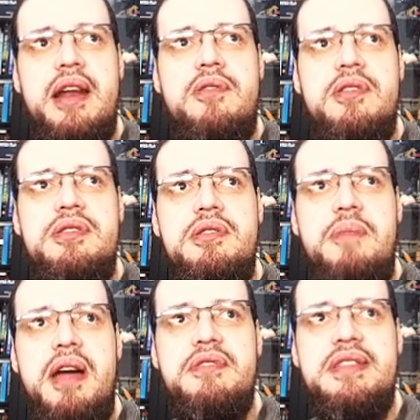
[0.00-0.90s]
According to
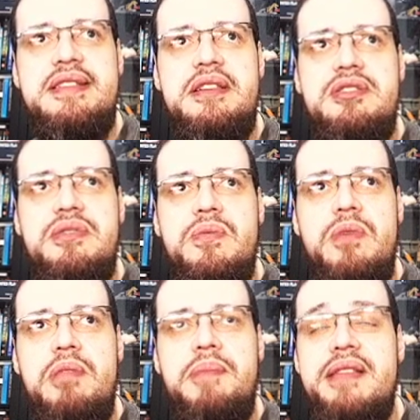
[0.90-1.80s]
Marvel, the series
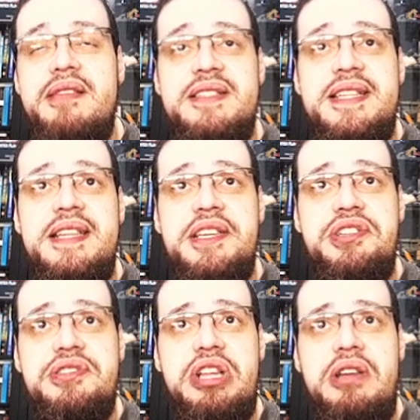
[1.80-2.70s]
will be 13
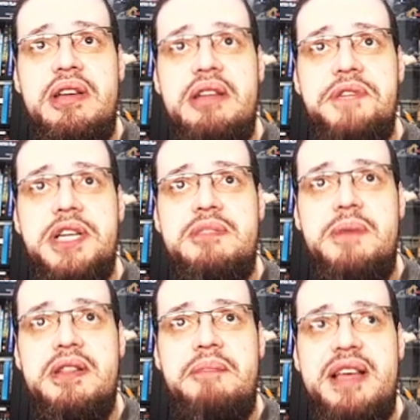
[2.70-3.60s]
issues long and will
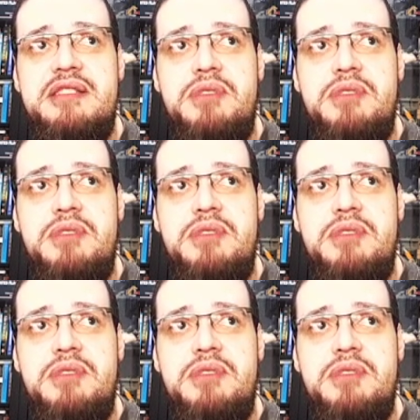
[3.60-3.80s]
explore the past,